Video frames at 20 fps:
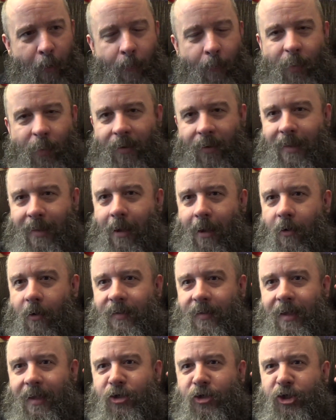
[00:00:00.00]
But they are
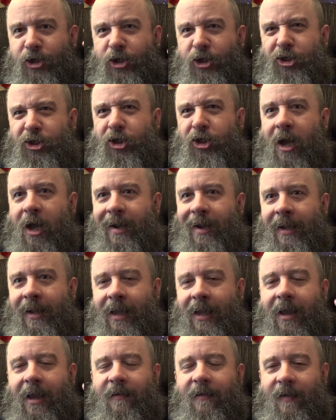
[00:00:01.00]
the
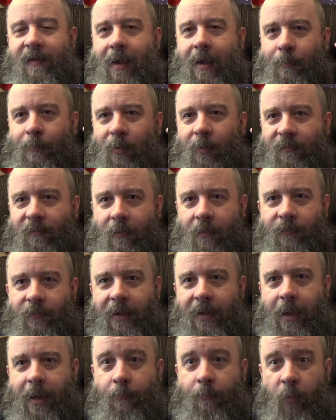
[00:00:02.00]
shining examples of
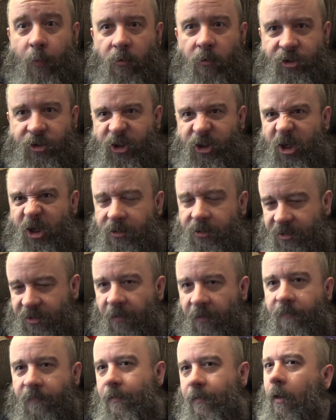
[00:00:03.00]
the Emperor's
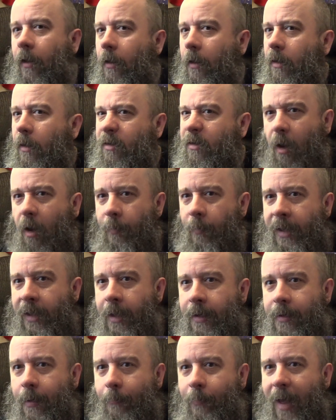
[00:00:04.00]
justice coming
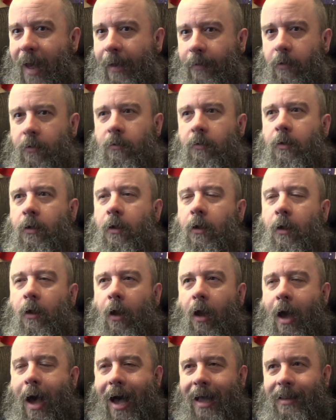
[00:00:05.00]
into battle.
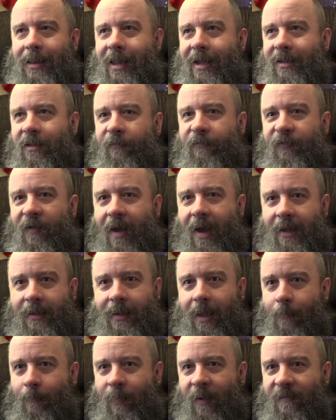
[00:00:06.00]
I like the fact
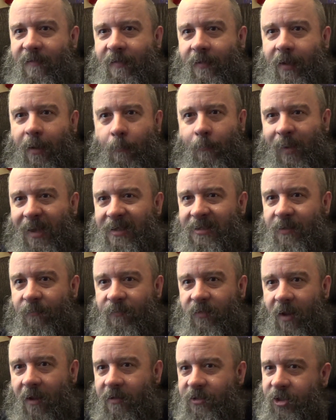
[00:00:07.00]
that basically a piece
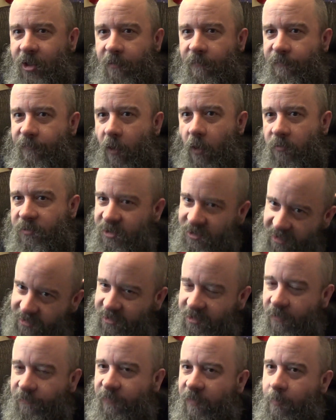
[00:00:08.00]
of dust could fall
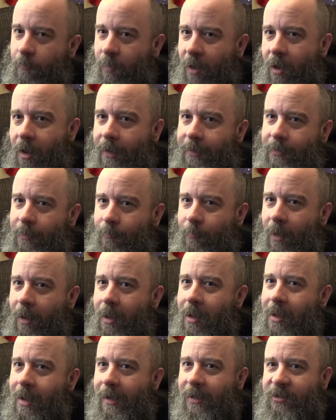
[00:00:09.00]
60 feet behind them
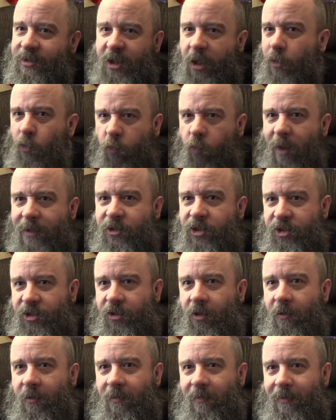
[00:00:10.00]
and it's going to
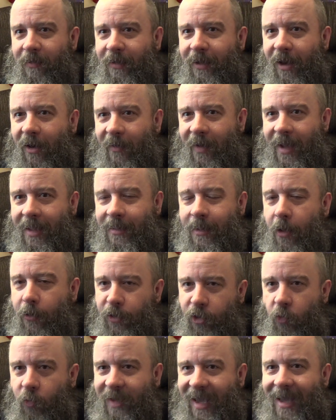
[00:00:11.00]
register, you know, in there.
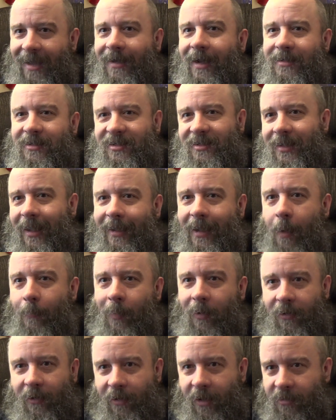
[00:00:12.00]
You cannot sneak up
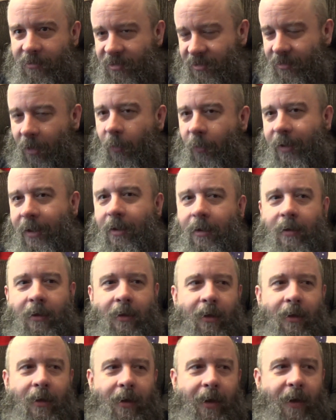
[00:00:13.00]
on a custode.
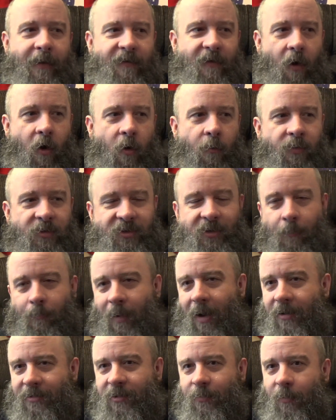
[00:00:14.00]
It's almost
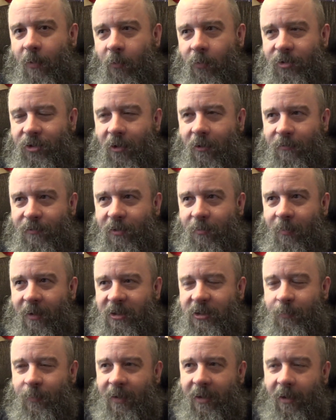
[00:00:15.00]
impossible, which also
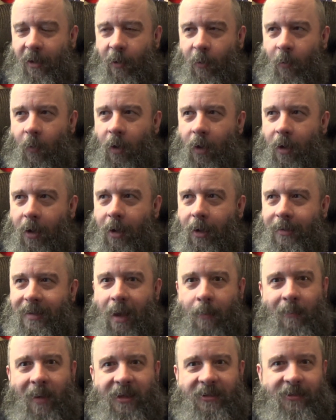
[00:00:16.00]
makes me go,
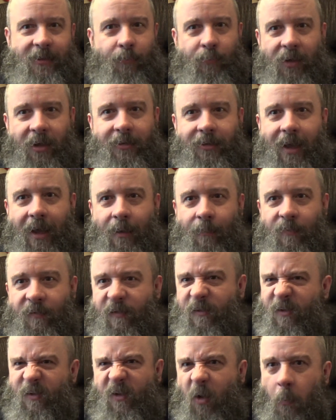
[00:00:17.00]
that makes the blood game
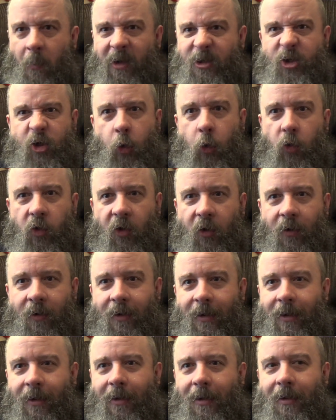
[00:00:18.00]
so much cooler.
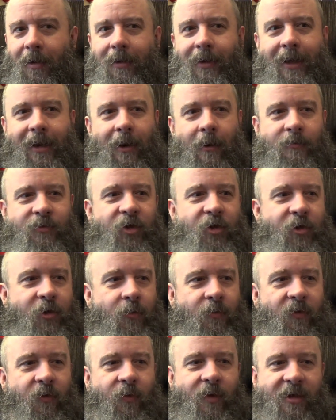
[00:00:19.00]
You know, do
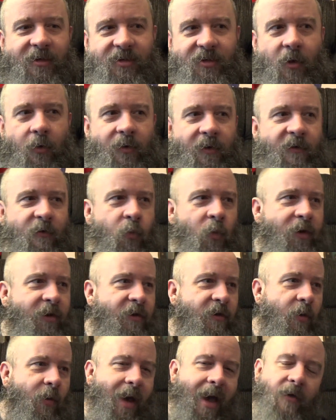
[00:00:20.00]
you do custodes? What do
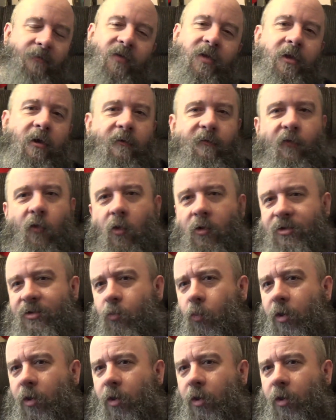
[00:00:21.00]
you have in your force?